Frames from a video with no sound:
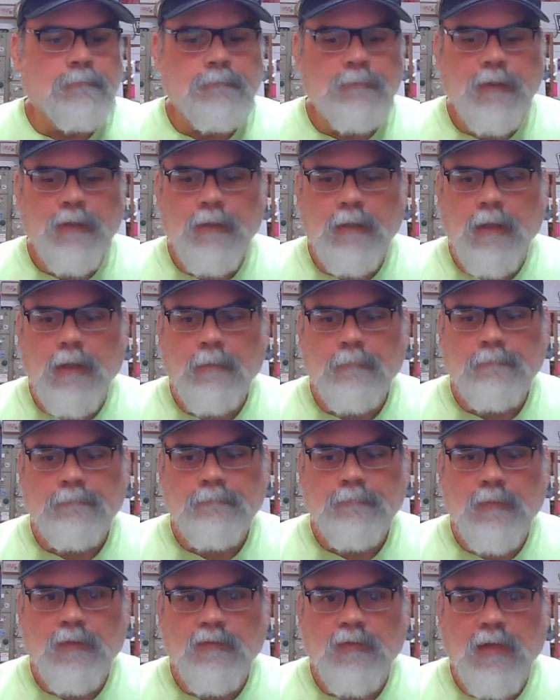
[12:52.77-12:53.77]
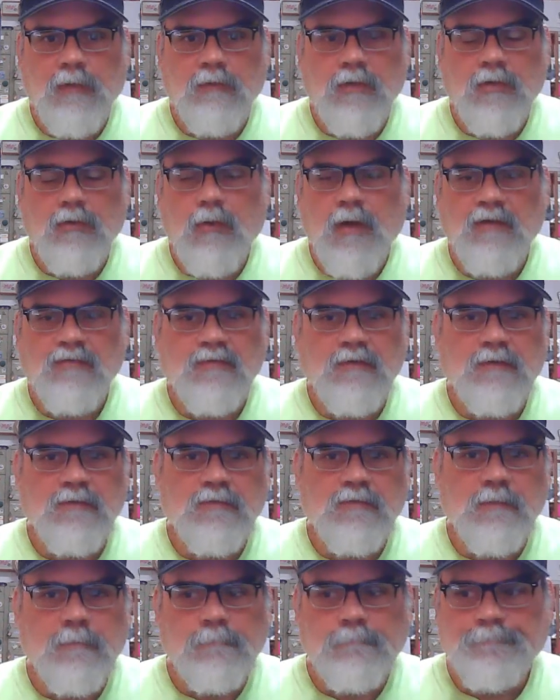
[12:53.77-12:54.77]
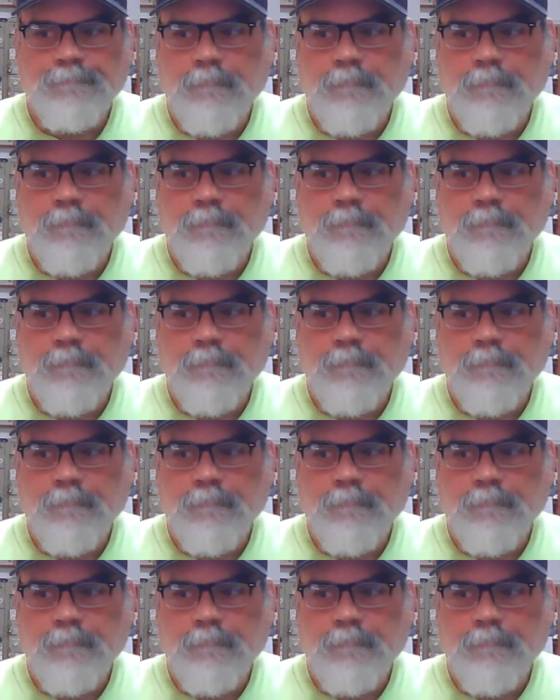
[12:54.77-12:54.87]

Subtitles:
there you go. If you have any questions